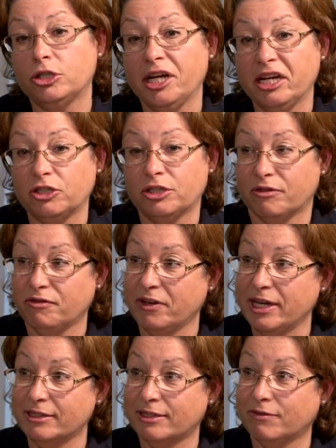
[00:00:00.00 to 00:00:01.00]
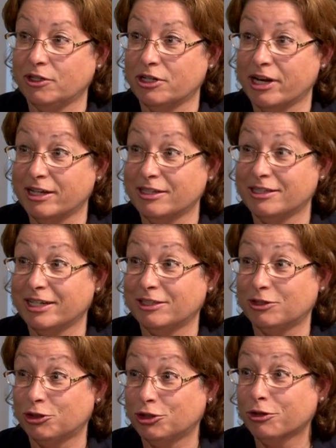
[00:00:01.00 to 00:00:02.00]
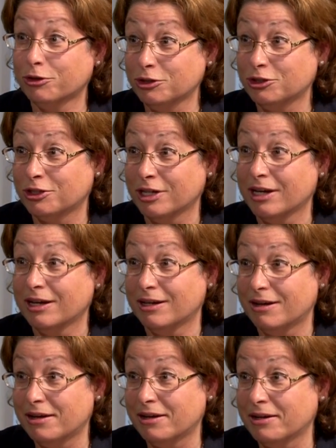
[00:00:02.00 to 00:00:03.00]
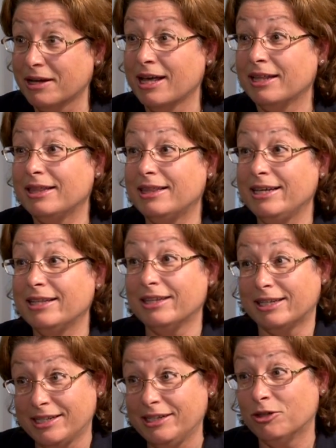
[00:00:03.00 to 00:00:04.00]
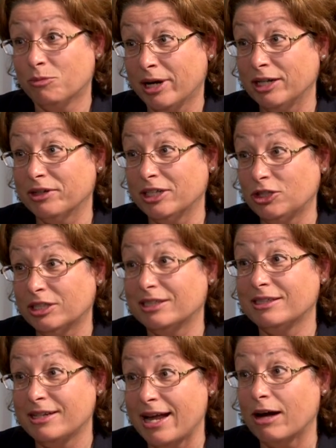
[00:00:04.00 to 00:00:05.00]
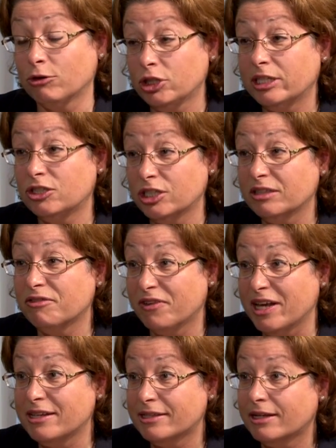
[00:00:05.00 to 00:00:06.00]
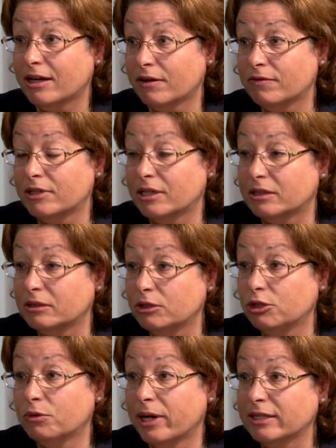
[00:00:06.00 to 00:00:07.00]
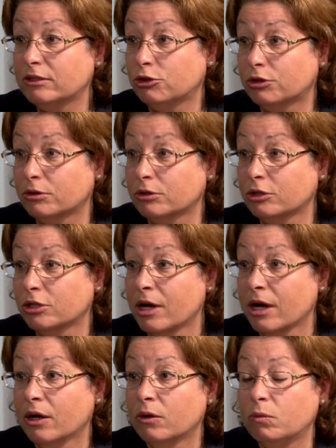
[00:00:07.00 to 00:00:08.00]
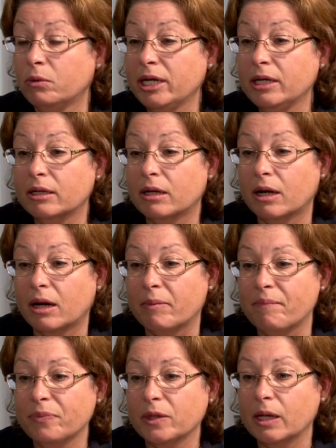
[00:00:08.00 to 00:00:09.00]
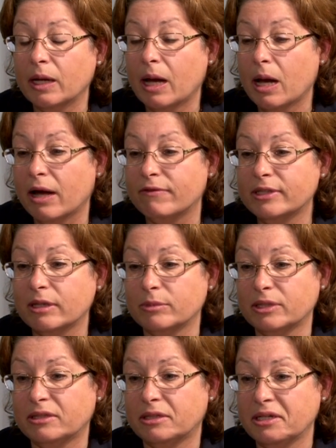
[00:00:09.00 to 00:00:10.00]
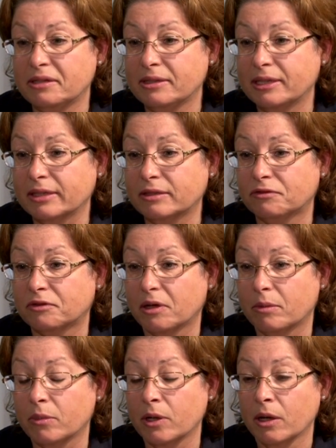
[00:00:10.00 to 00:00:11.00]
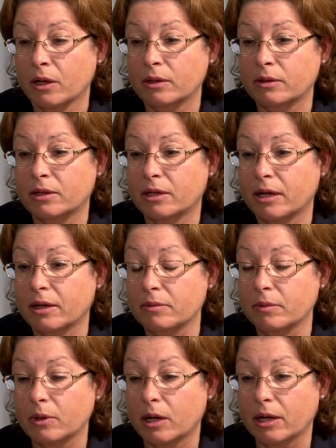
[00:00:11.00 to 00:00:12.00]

changed the face of the United States church, the Latino migration is now changing the face of the U.S. church. We have some statistics from the